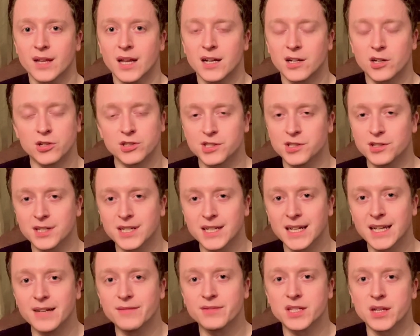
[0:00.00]
God's not going to
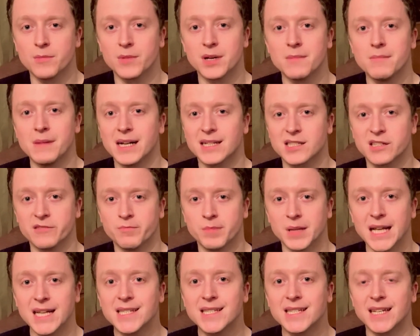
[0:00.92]
give someone a massive
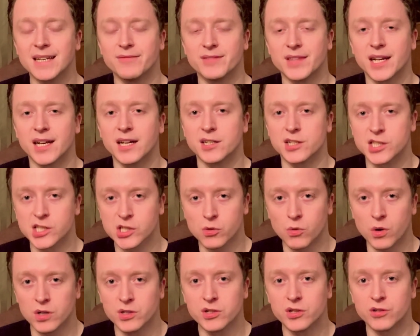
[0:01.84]
blessing if they're going to
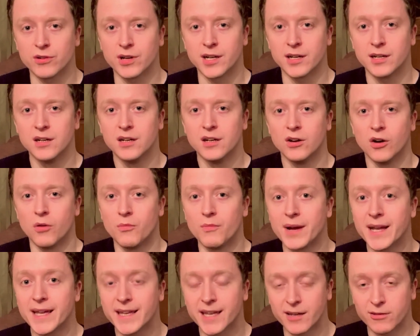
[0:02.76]
squander it or
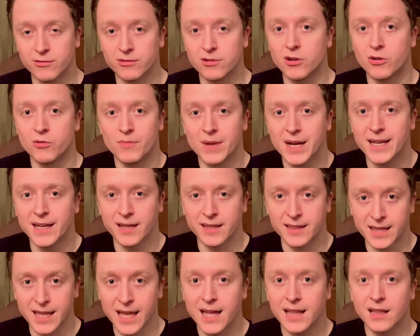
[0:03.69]
make it or make
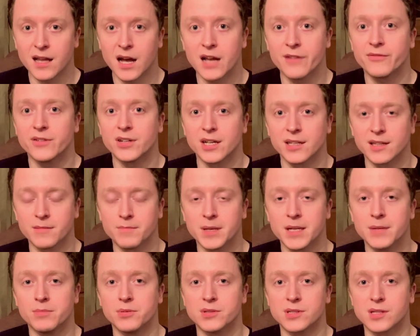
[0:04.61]
their life and other
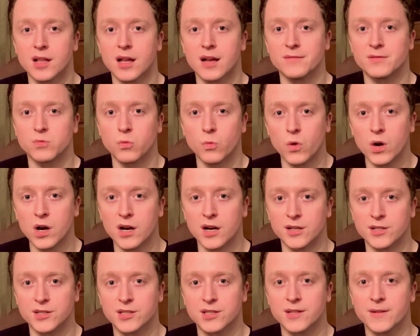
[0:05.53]
people's lives
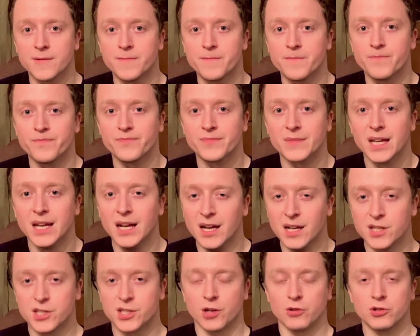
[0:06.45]
worse.
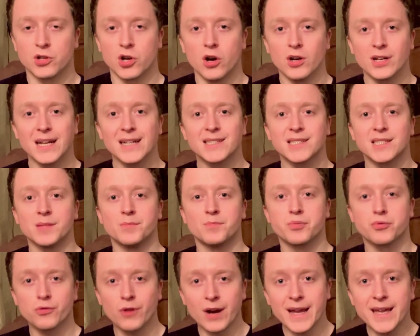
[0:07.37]
So God has to
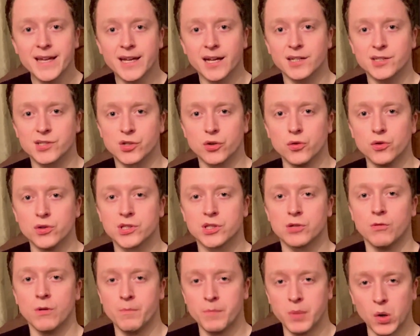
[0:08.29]
break us all
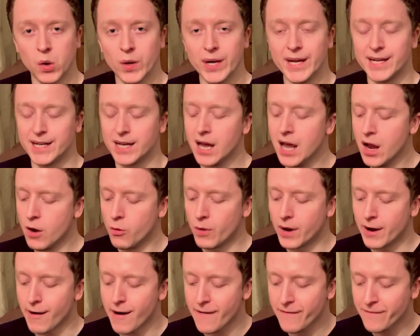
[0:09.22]
to a point
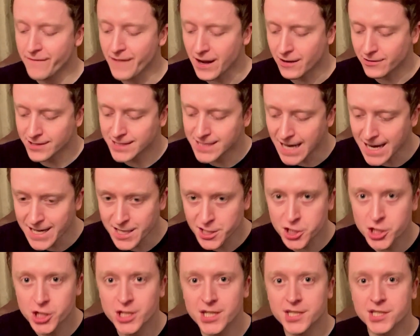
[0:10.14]
where our
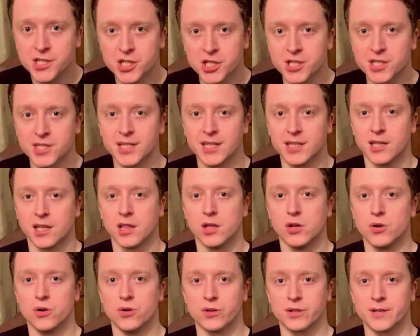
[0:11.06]
foundation is just in the
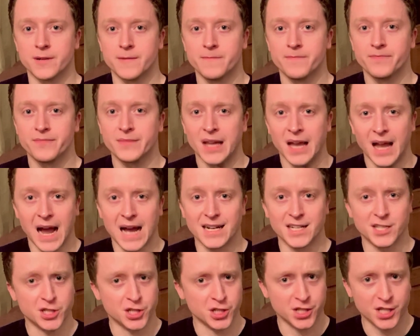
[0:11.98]
Lord and
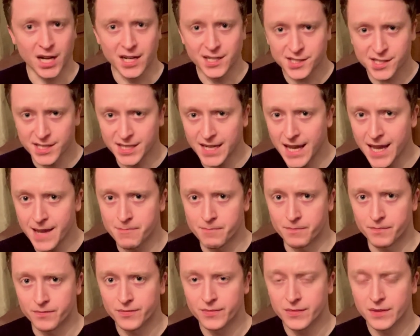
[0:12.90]
it's just us and him